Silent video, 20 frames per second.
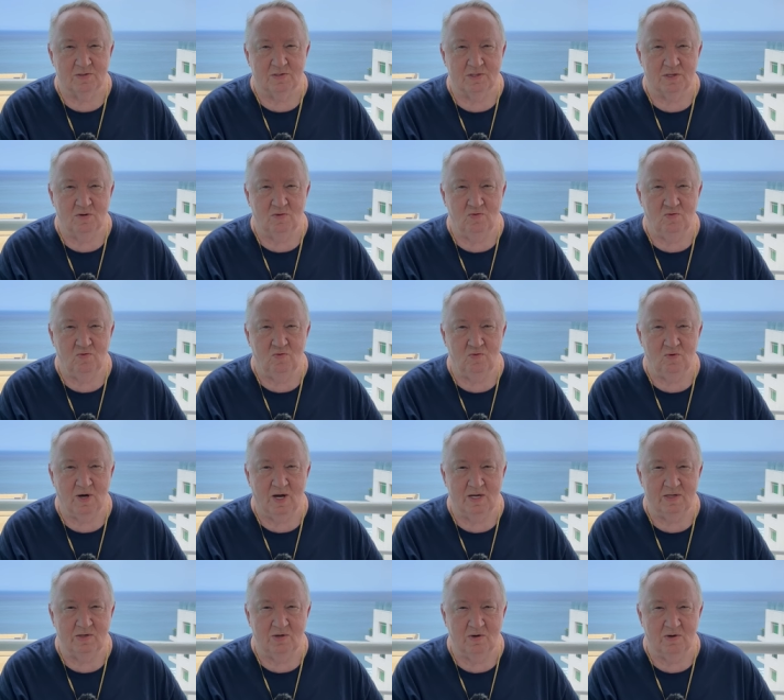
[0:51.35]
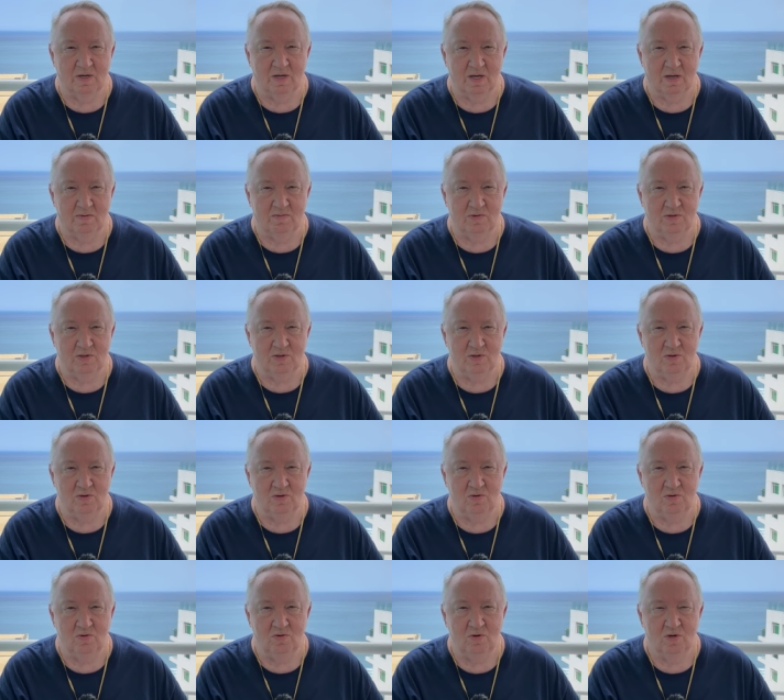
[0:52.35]
So I took him
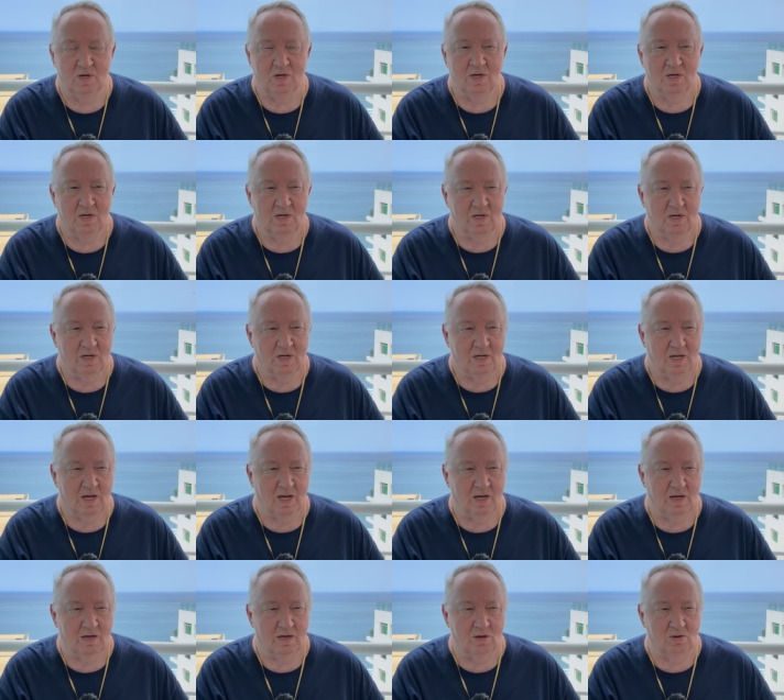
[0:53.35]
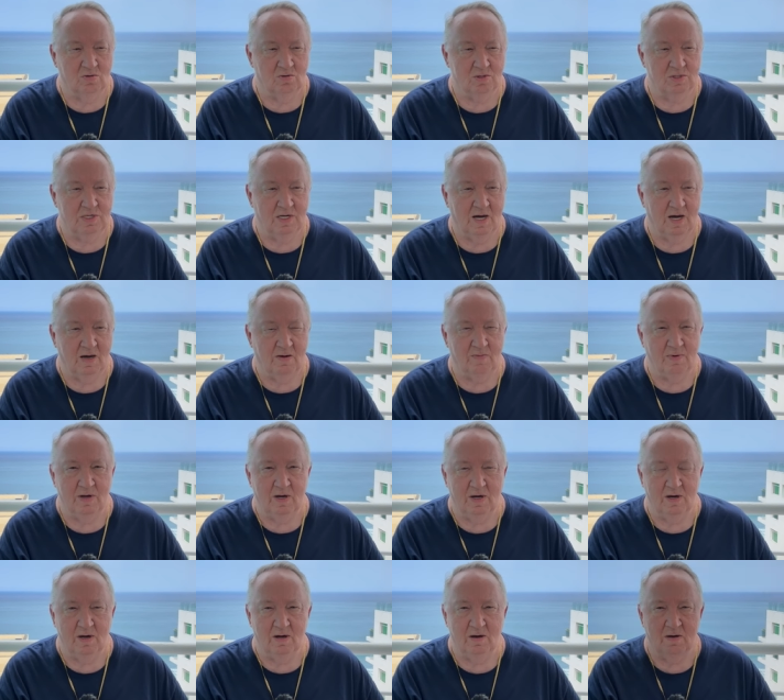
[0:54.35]
to a local shop
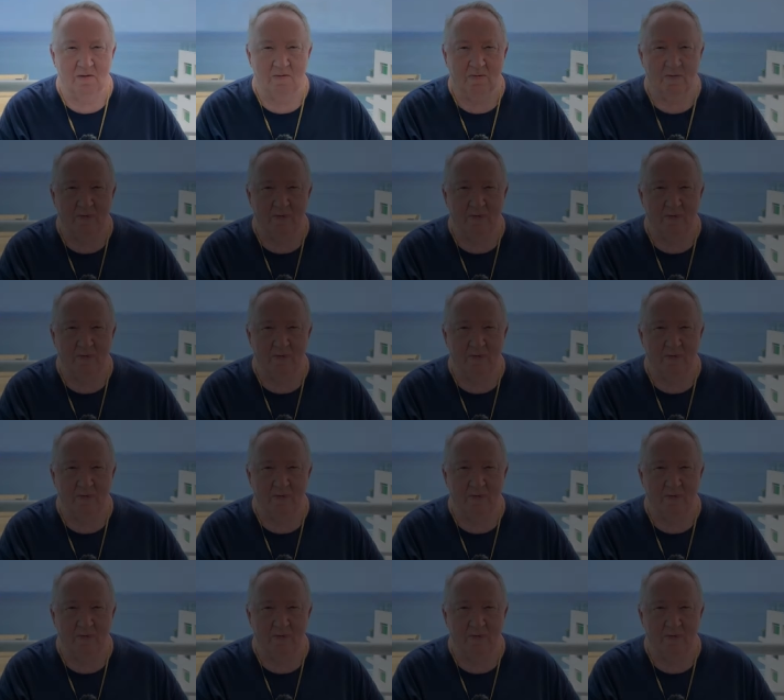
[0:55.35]
here